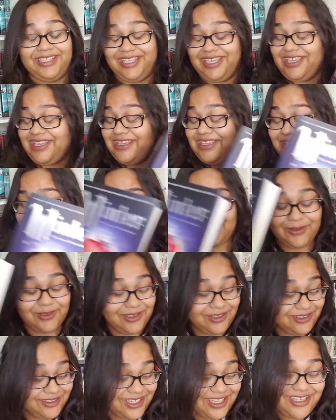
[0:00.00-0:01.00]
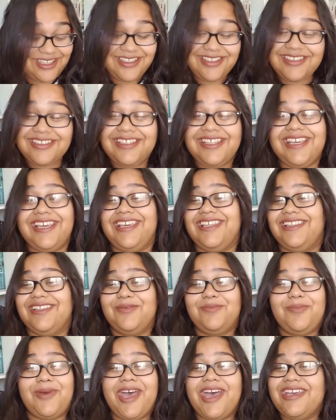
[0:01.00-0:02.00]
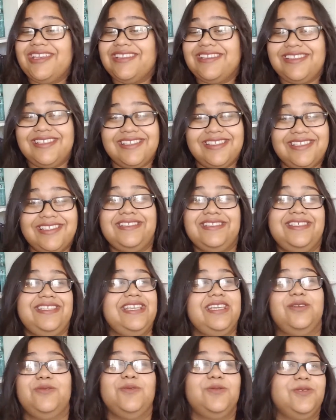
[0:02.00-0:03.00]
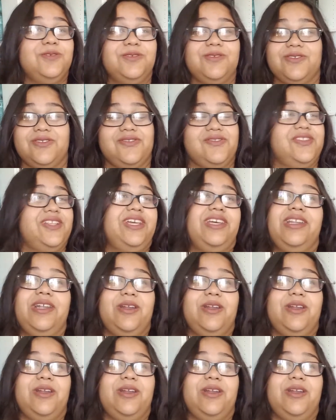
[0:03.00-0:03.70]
These were easily the best sequels that I